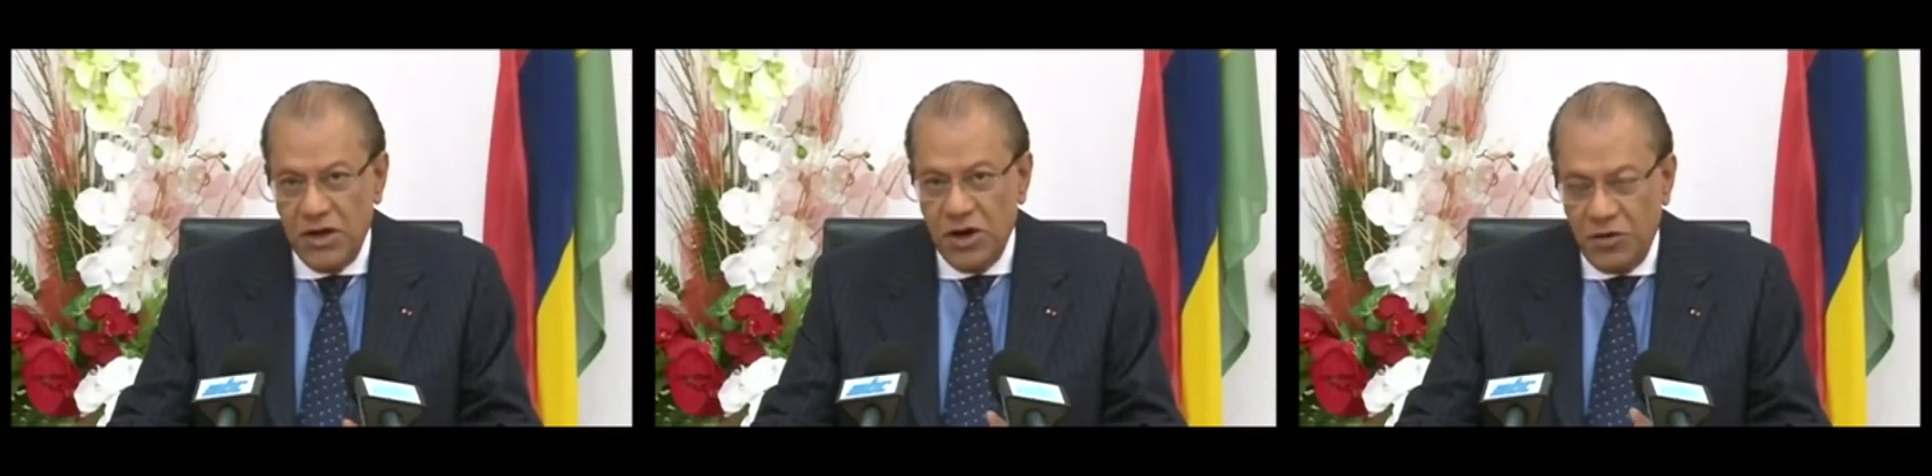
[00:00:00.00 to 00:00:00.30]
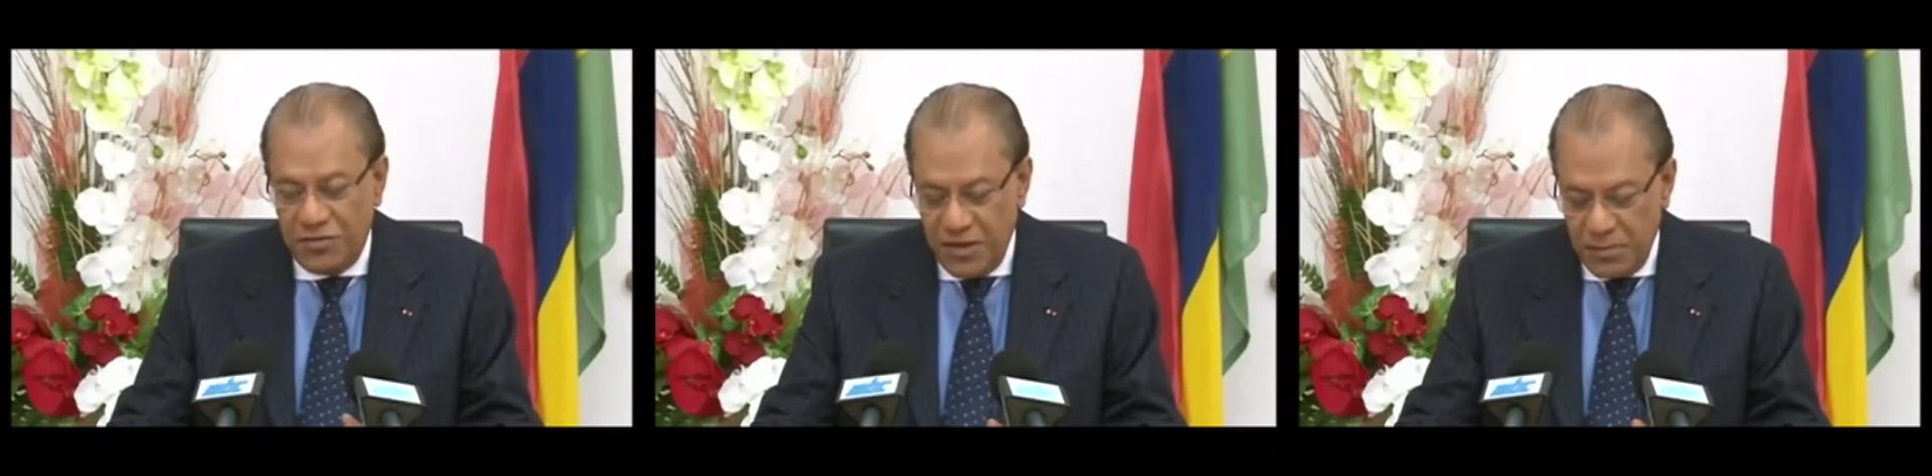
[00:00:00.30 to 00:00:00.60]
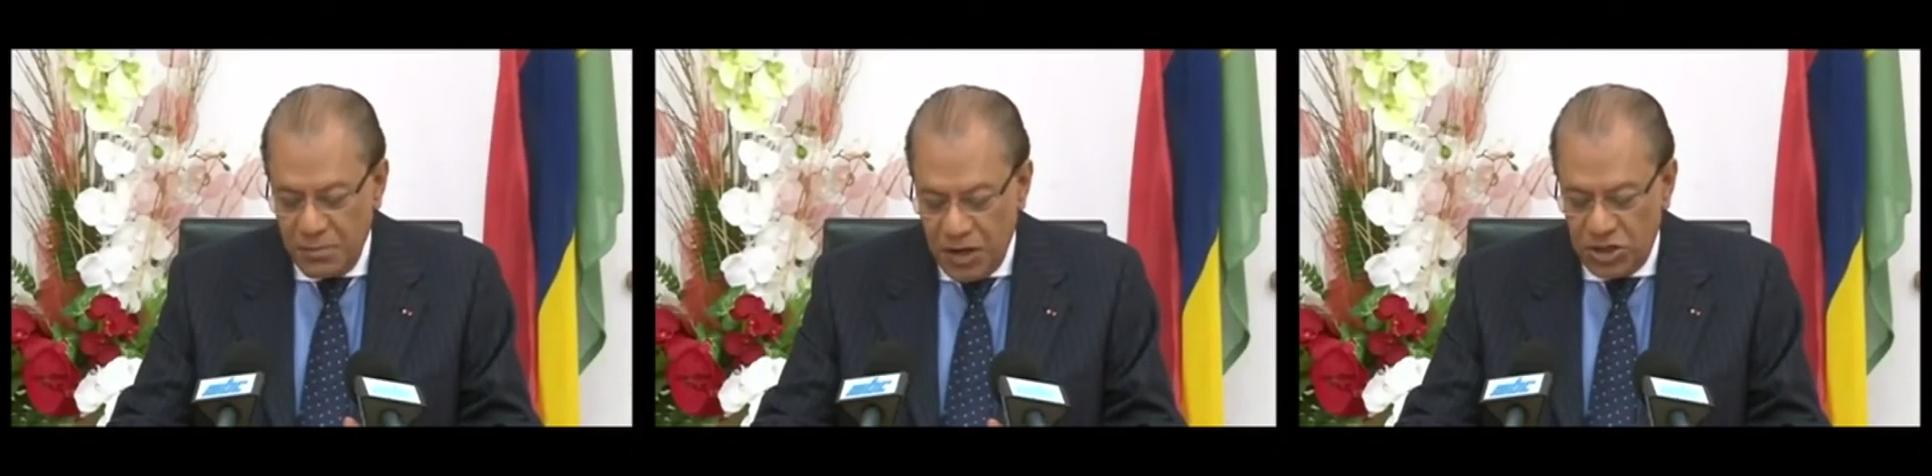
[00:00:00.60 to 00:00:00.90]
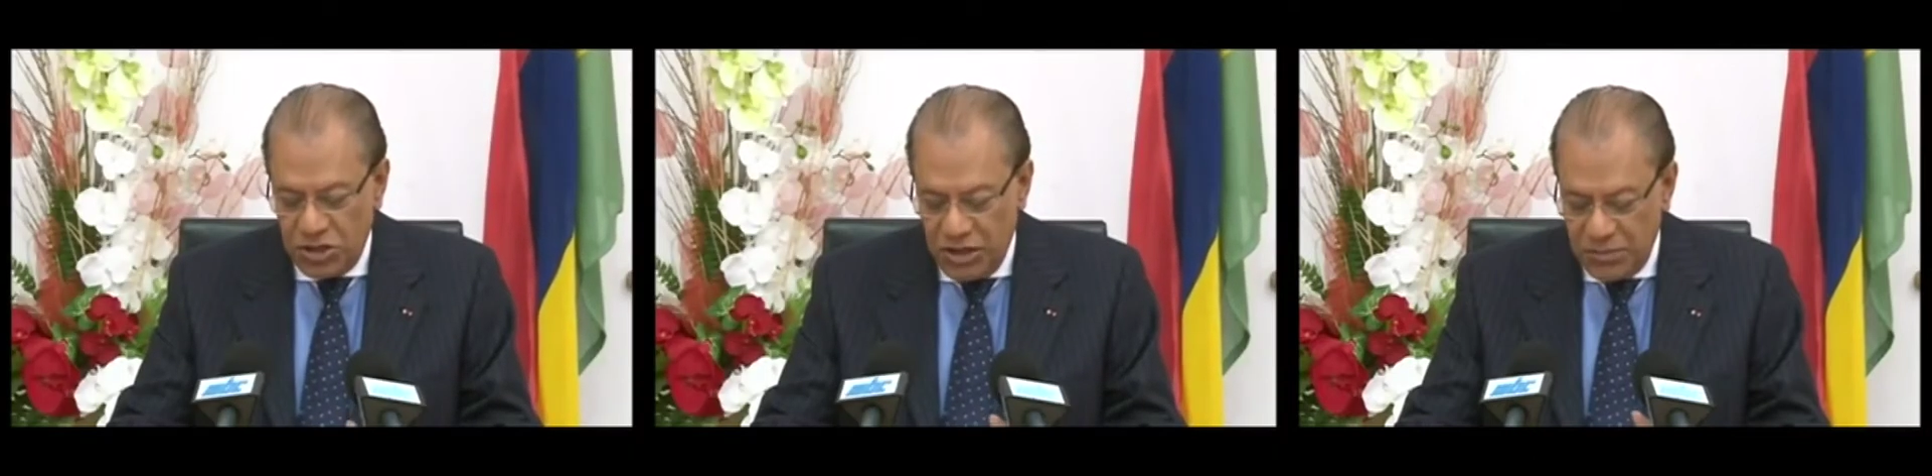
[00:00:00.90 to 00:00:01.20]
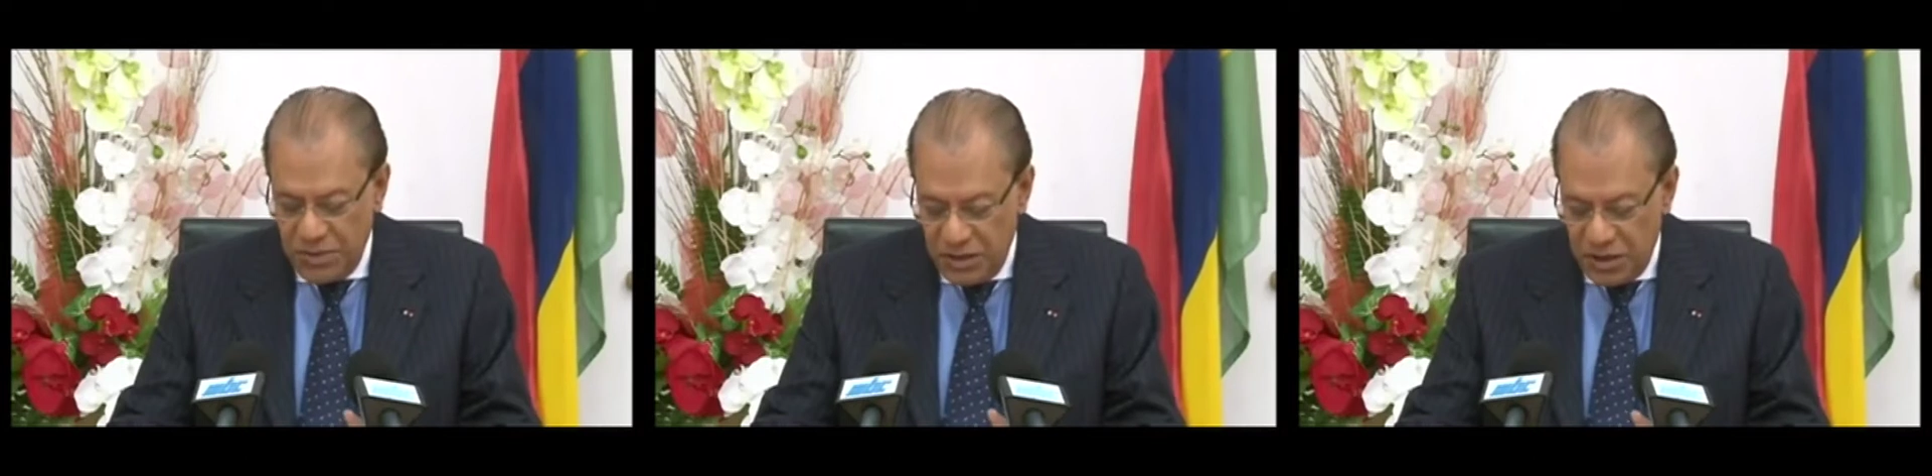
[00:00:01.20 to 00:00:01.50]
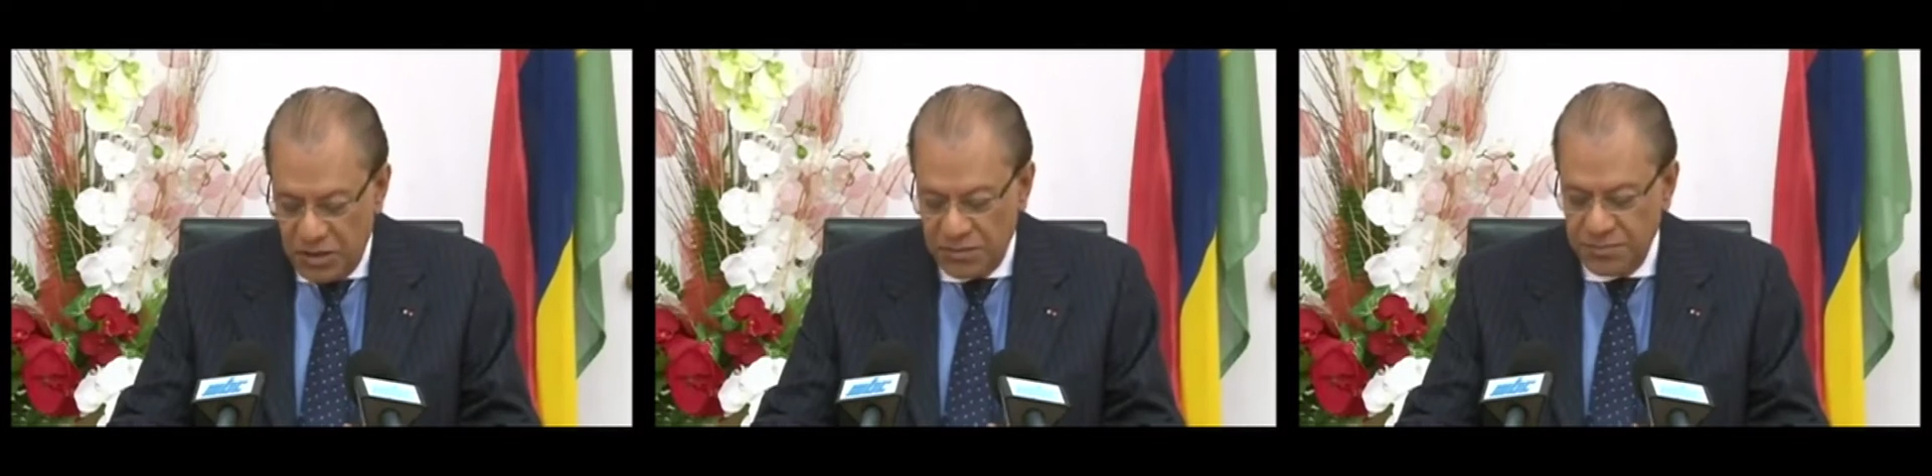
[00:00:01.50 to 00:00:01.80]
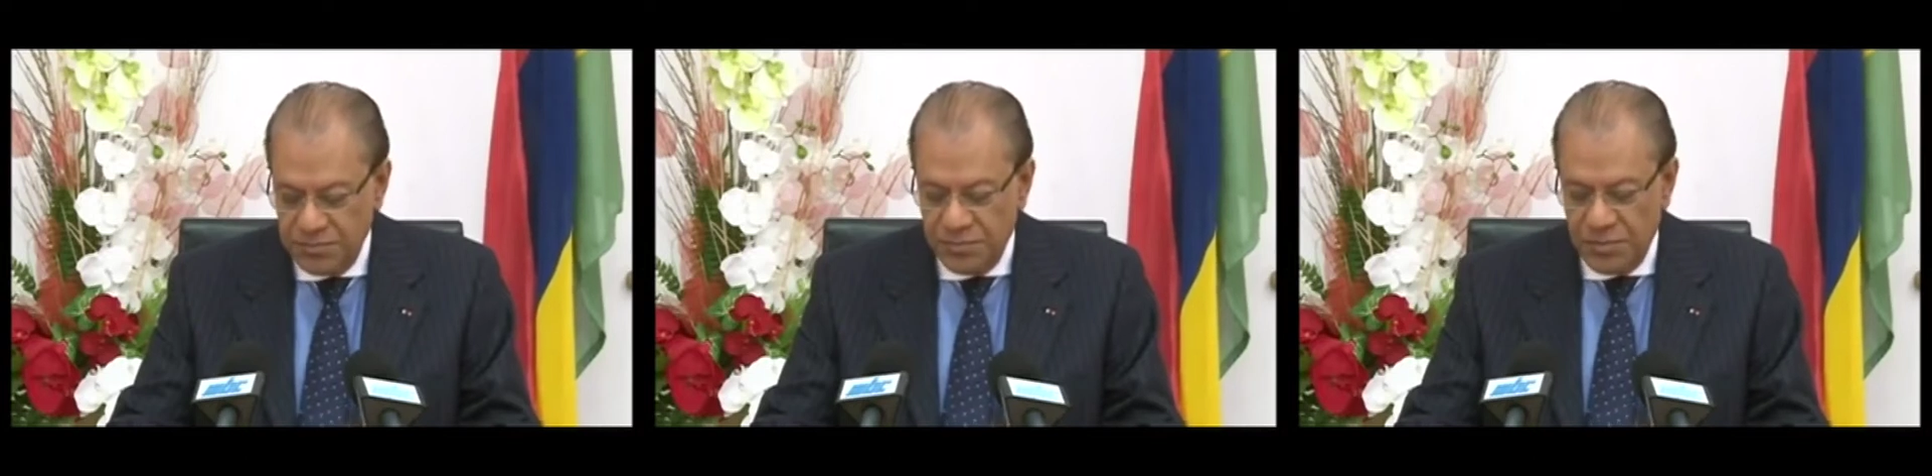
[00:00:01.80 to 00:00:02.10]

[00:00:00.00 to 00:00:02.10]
nothing much has been done.